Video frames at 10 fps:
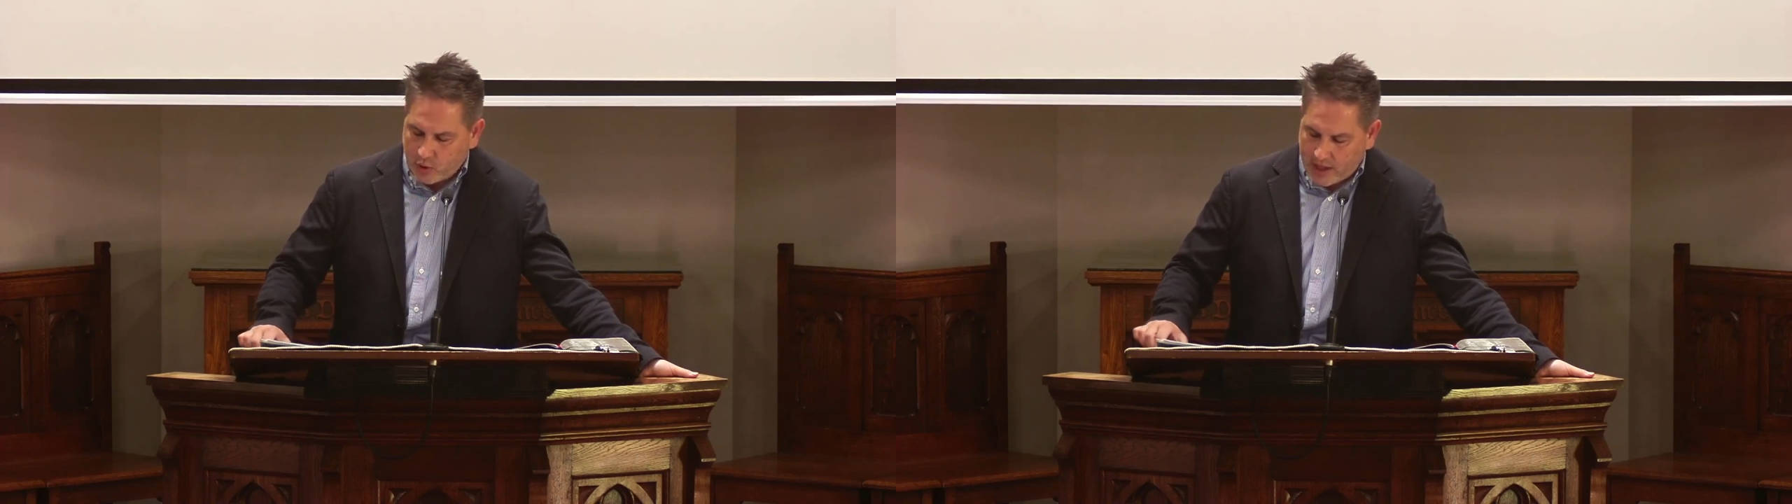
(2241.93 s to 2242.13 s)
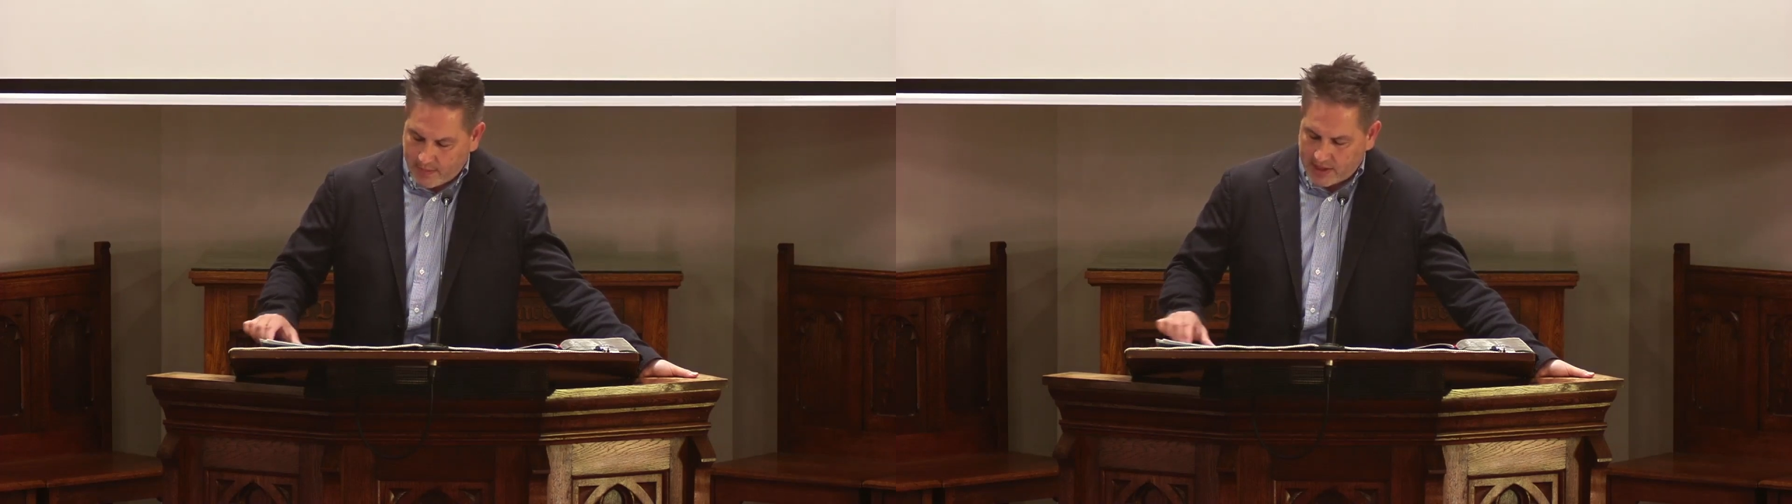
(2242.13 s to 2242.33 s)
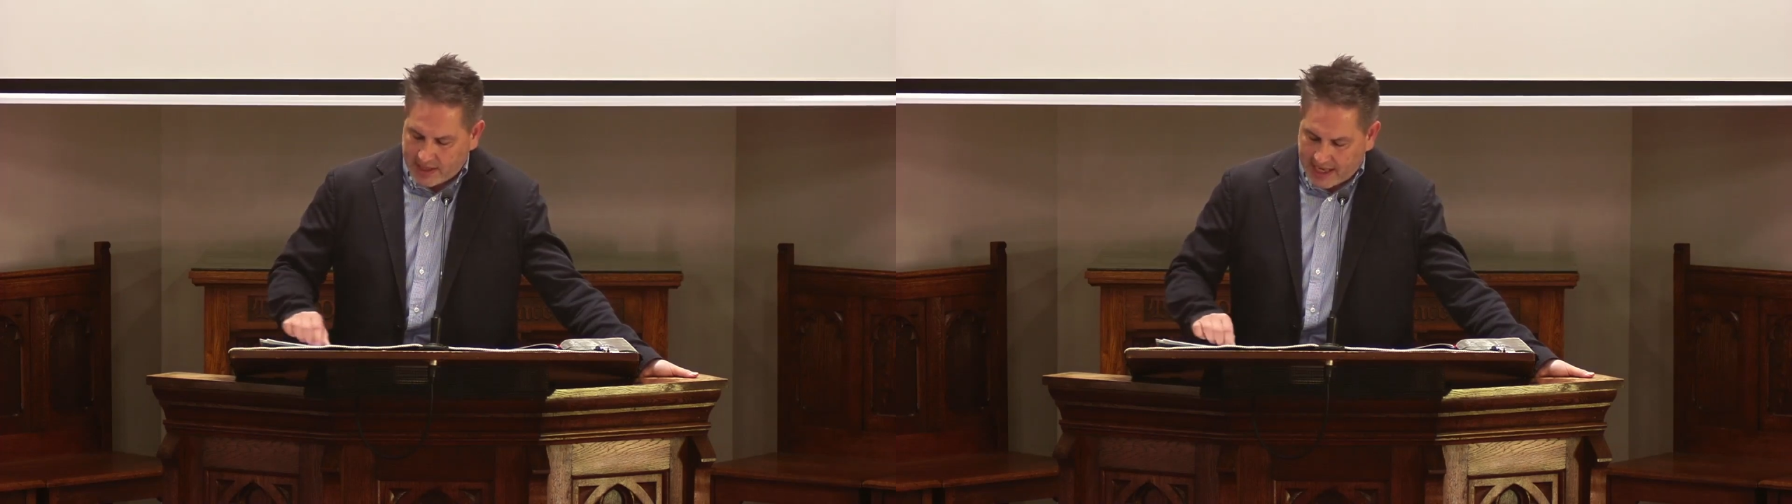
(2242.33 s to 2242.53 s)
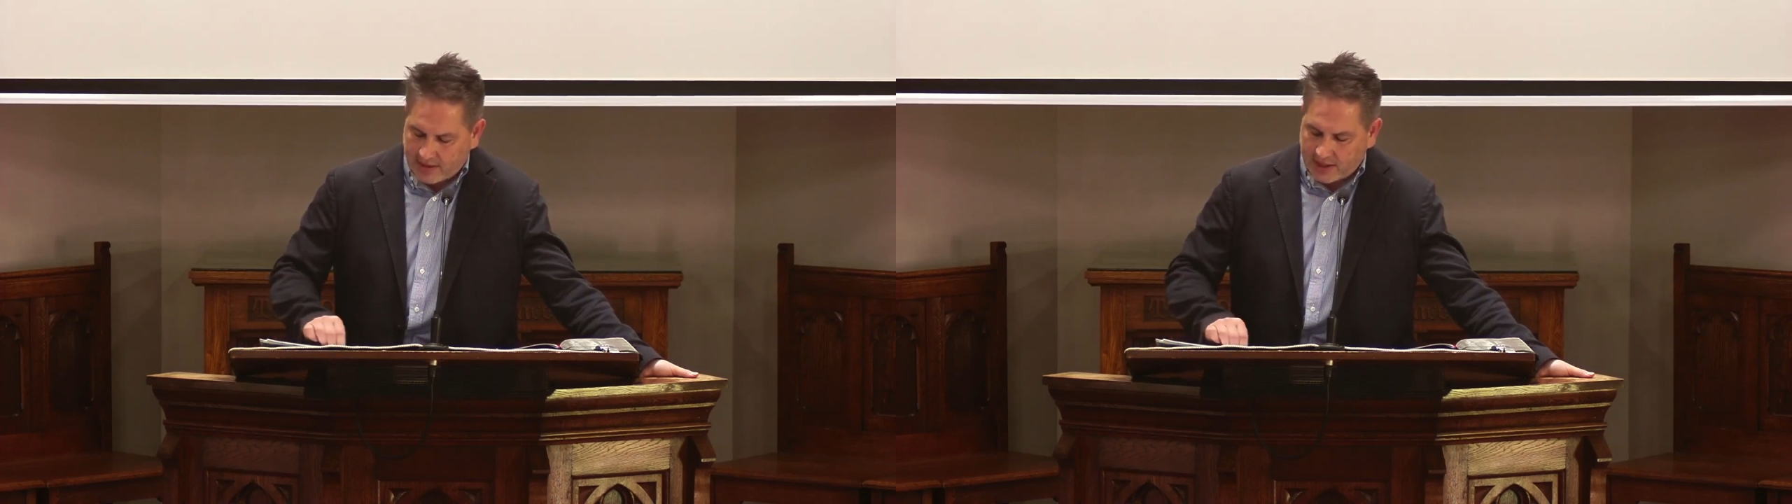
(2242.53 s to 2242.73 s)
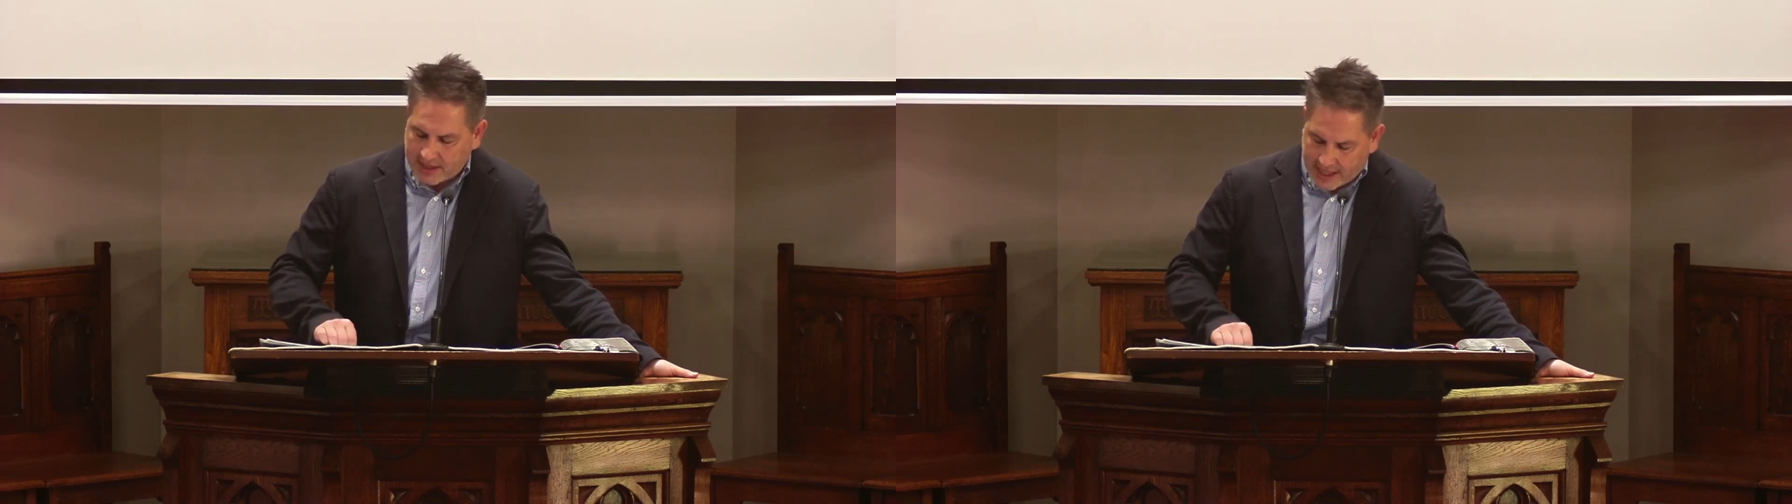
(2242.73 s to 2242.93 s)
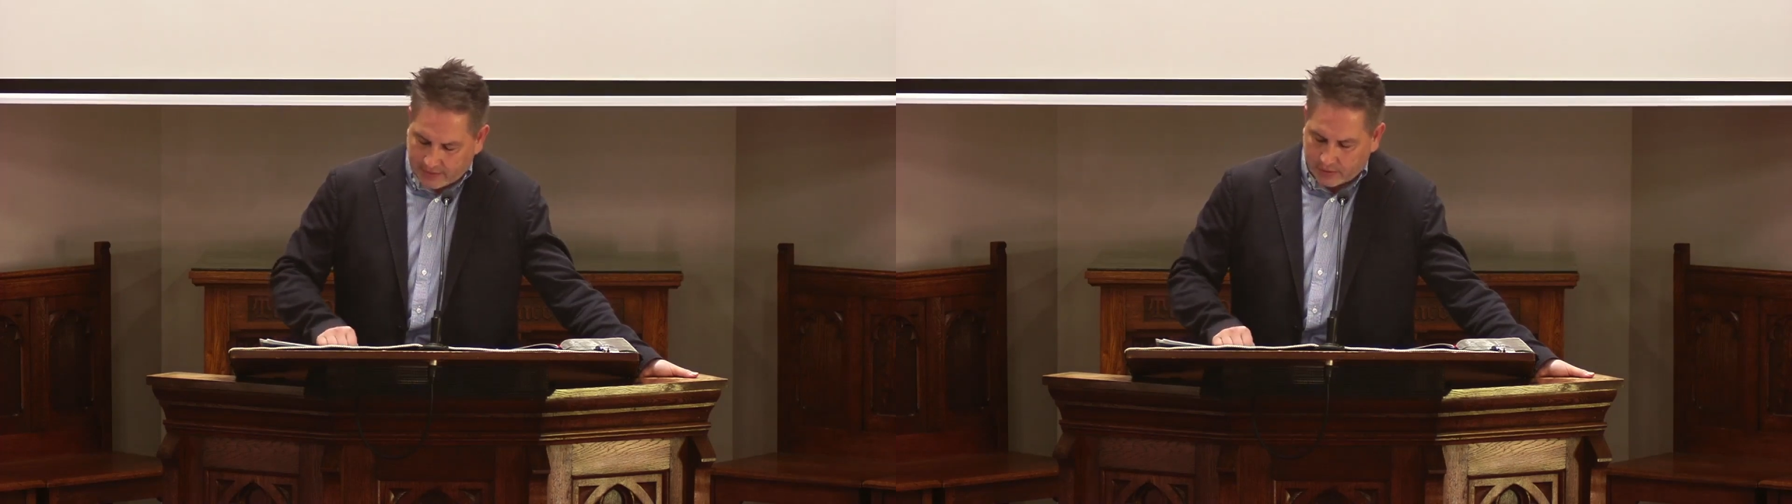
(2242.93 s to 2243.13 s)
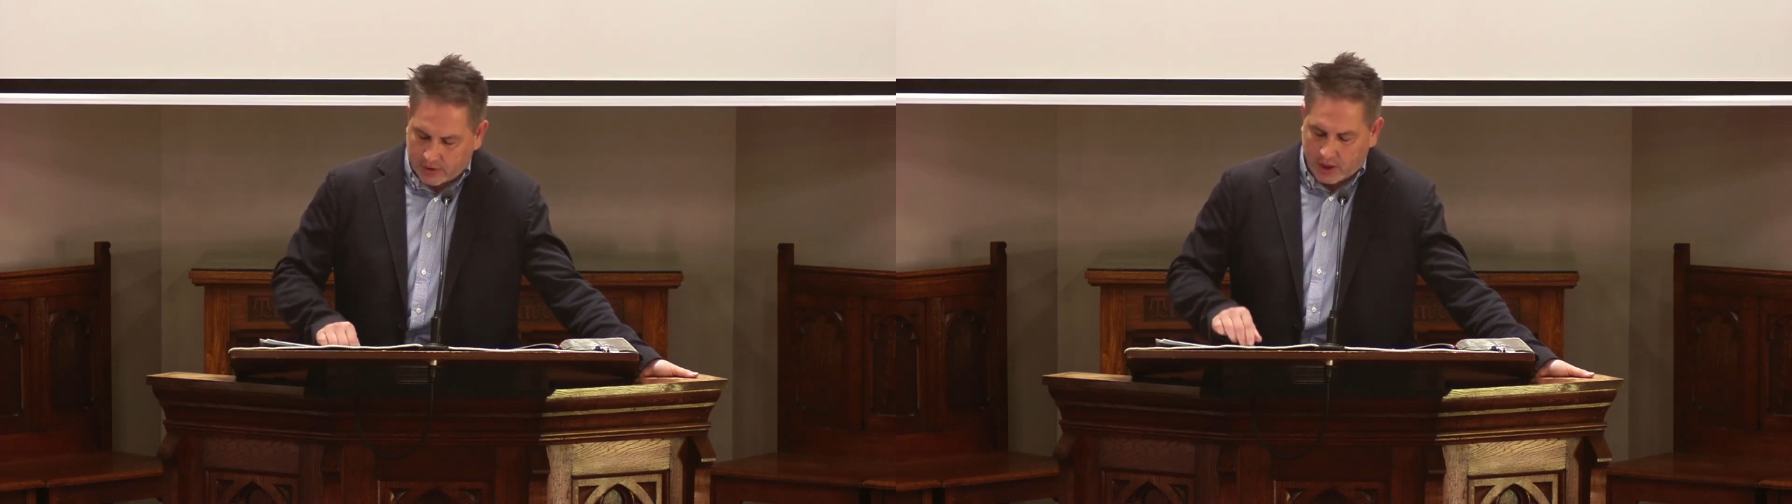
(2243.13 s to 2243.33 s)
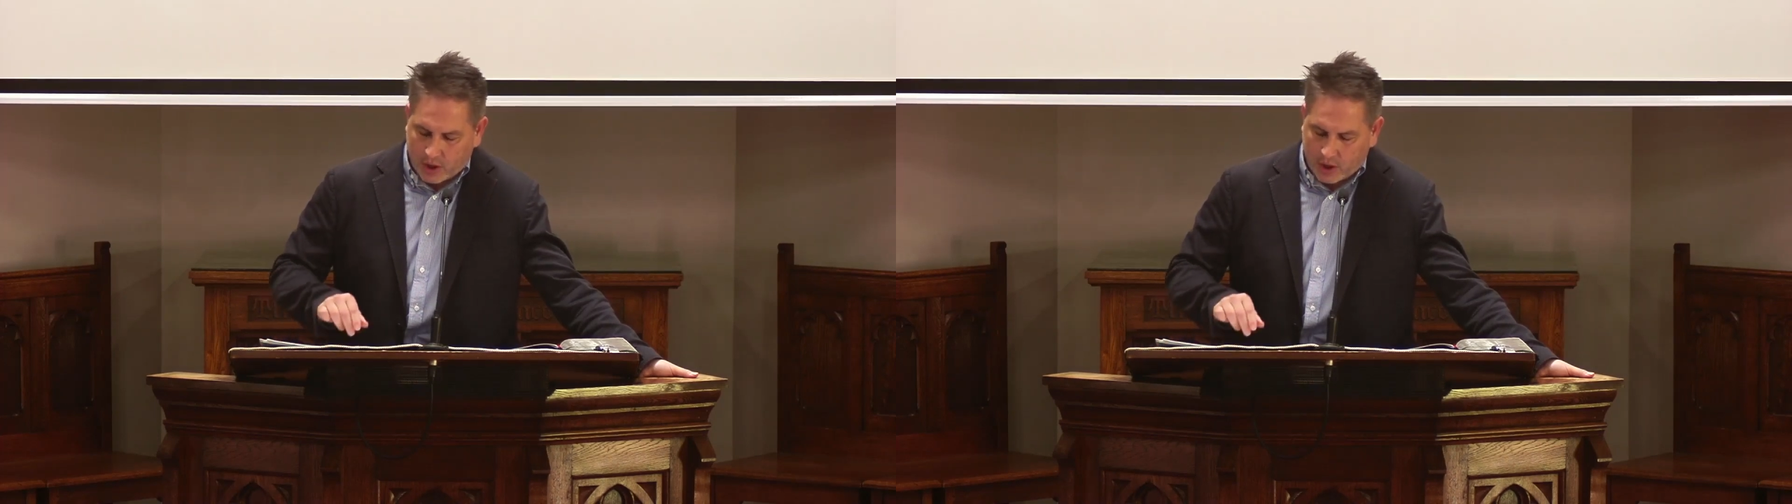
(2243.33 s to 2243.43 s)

imitate the devil's